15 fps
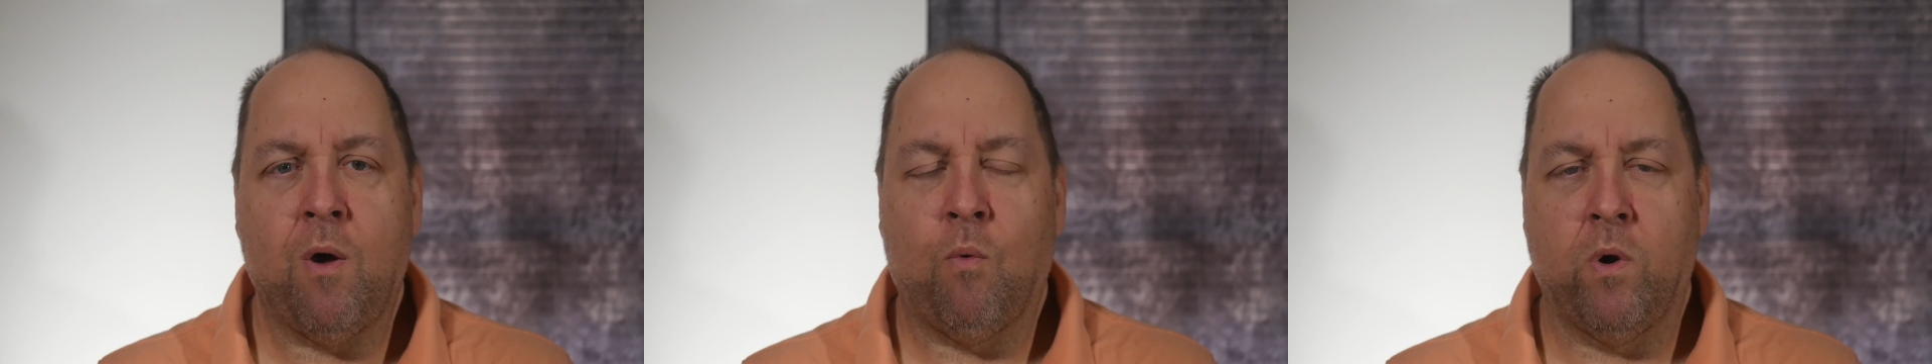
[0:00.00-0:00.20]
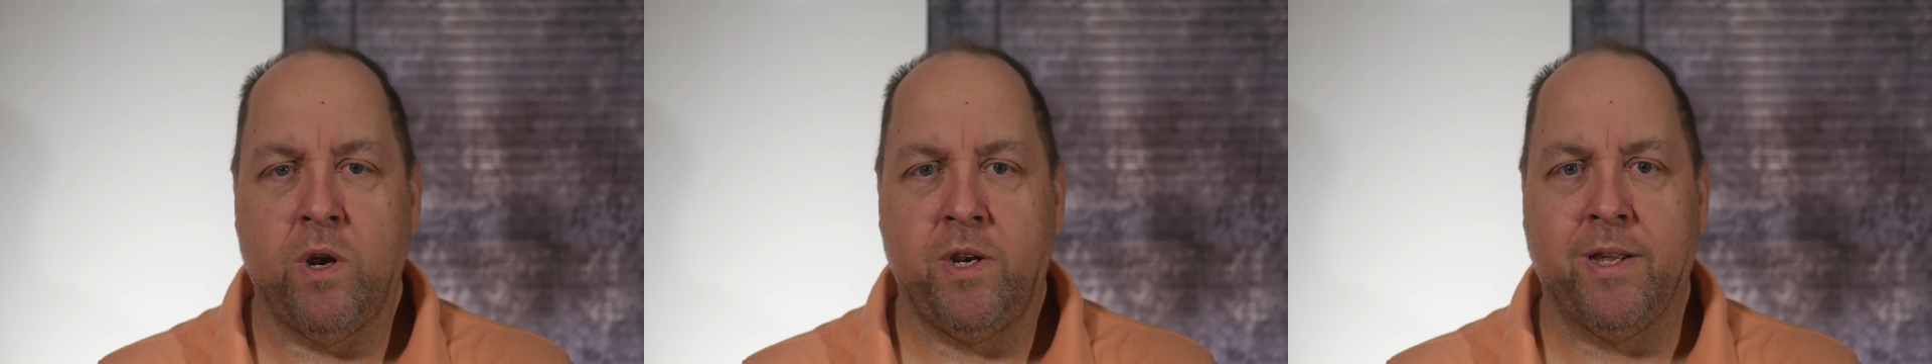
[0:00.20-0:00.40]
I
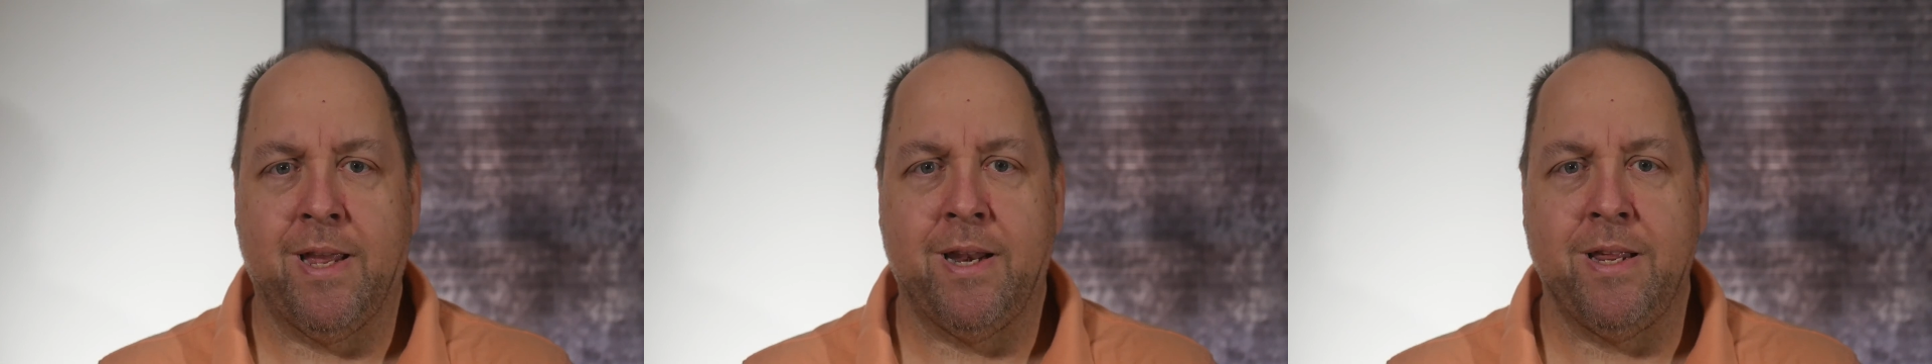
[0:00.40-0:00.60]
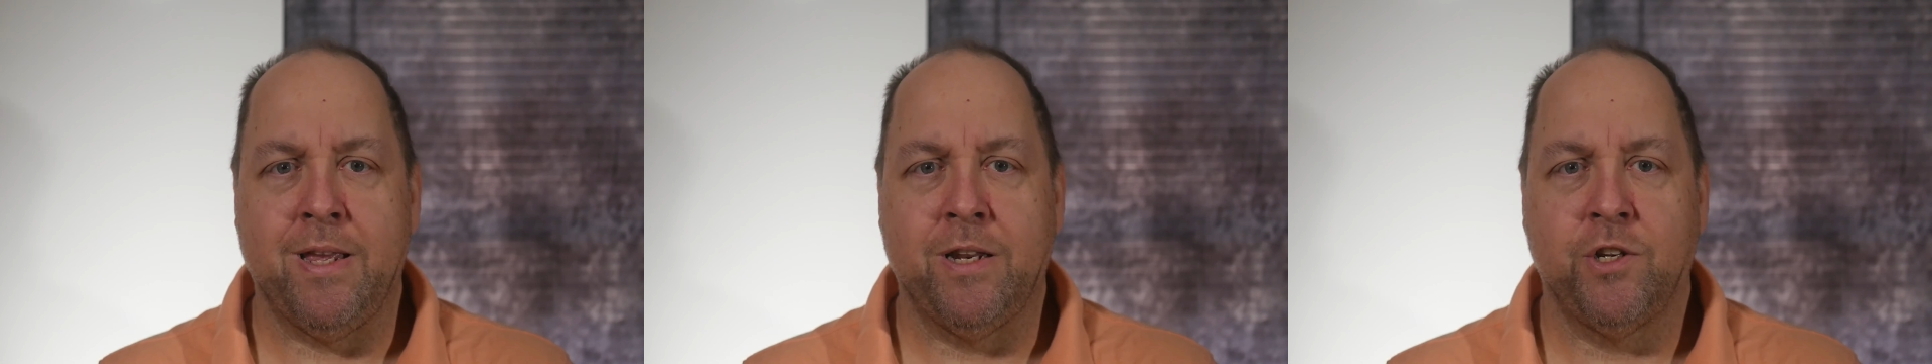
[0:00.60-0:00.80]
wanted to
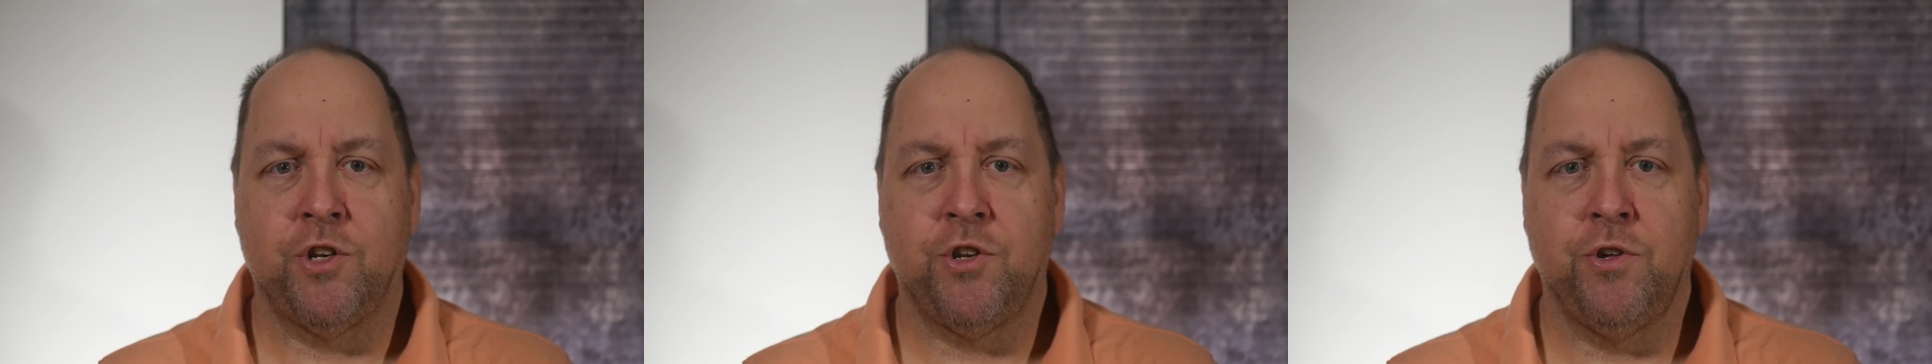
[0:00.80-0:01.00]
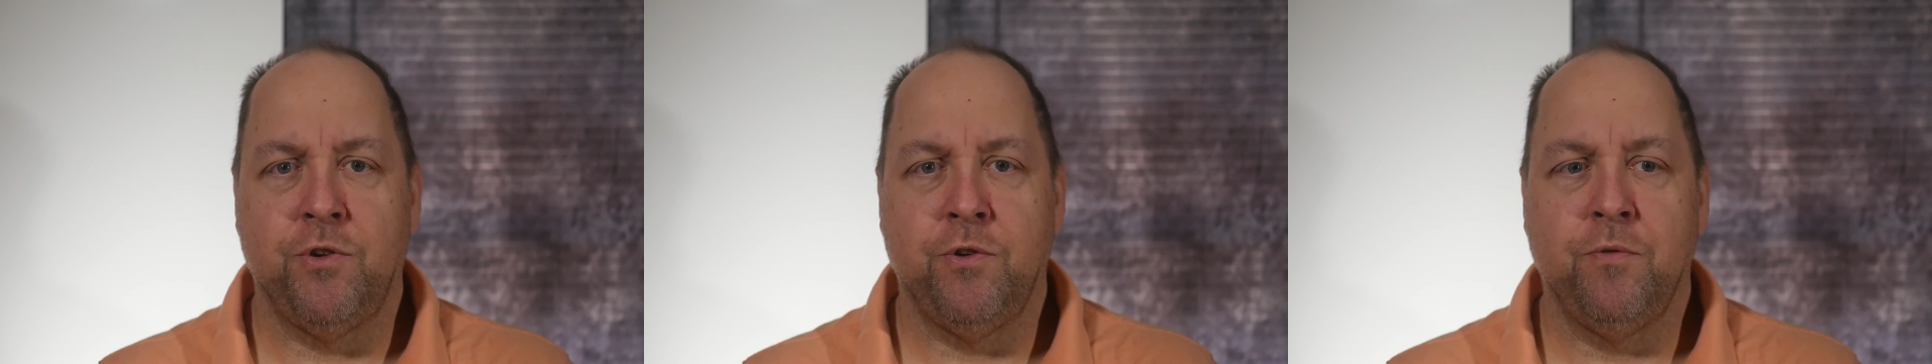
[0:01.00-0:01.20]
get
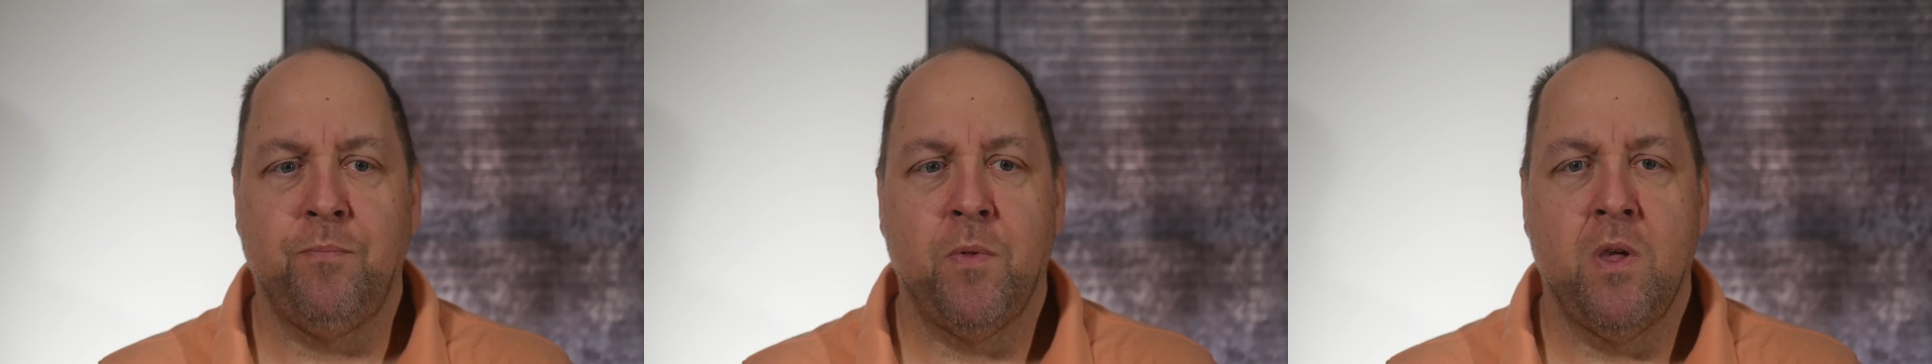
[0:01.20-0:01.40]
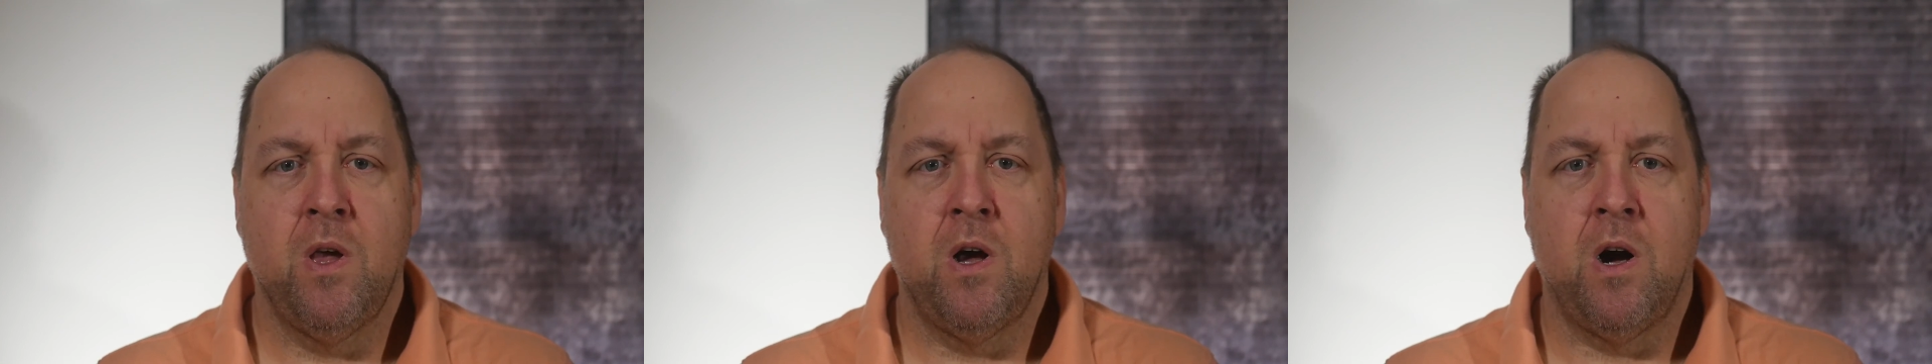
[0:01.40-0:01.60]
into